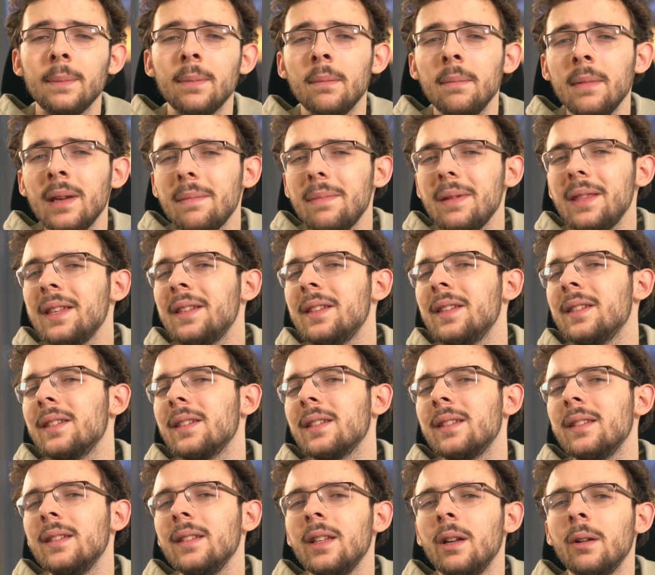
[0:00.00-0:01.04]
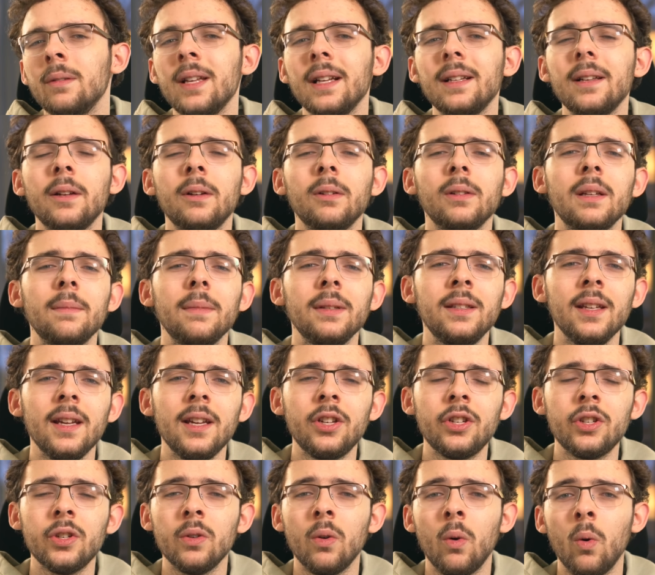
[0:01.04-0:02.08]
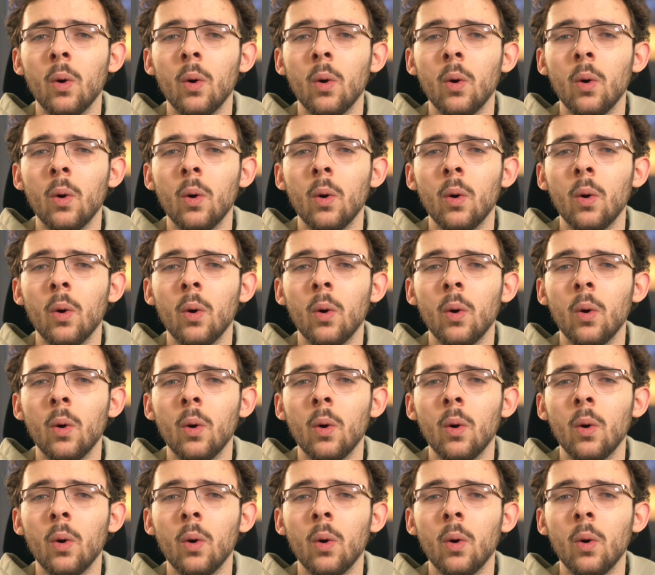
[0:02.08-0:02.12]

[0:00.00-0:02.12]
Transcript: but maybe this is a you know technical limitation,